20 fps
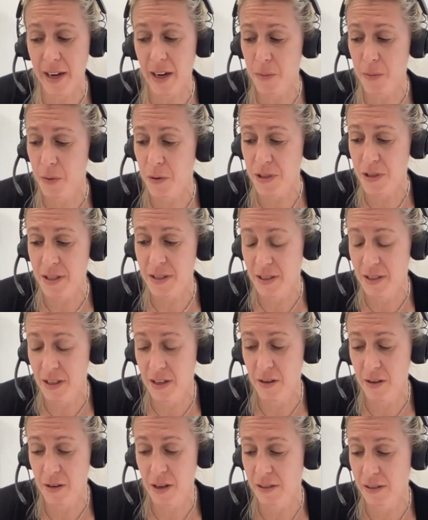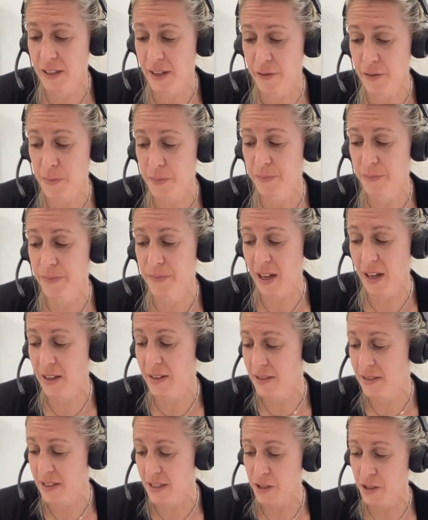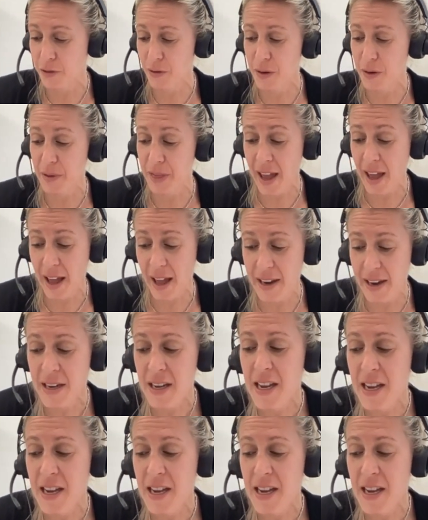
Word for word: I won't, you know, I'll never uh, disagree with that.